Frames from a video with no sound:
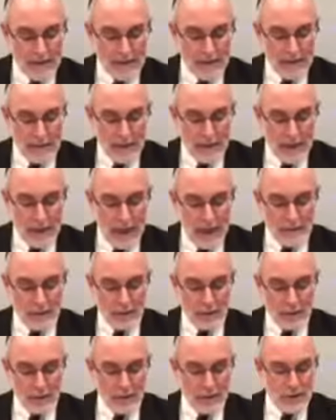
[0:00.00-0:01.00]
So we have in
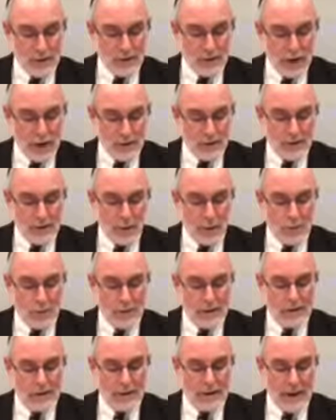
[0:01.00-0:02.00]
our tradition also
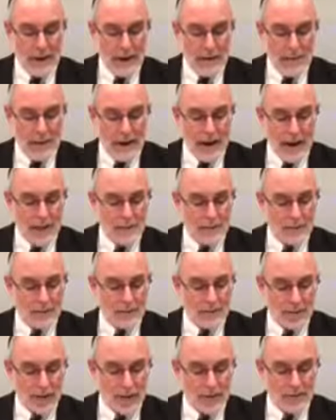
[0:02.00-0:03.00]
when Abraham
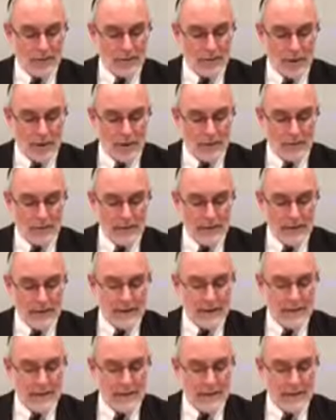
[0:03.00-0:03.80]
was also